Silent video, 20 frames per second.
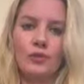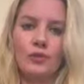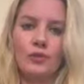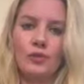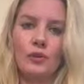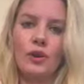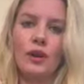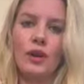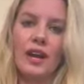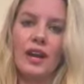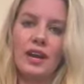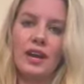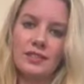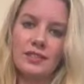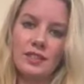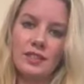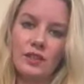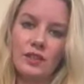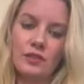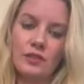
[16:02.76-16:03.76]
for 4,
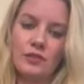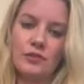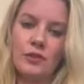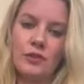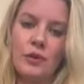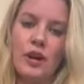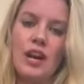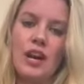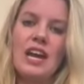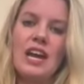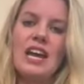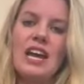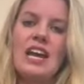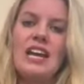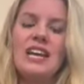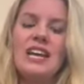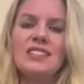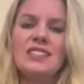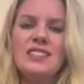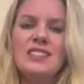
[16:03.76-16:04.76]
exhale for 4.
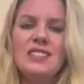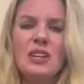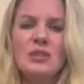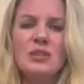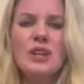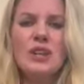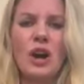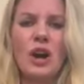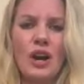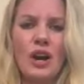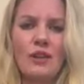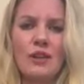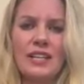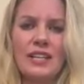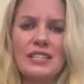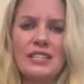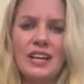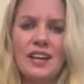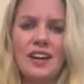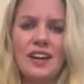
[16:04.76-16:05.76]
It slows your heart
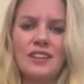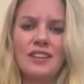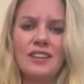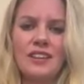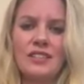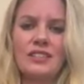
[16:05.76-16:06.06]
rate down.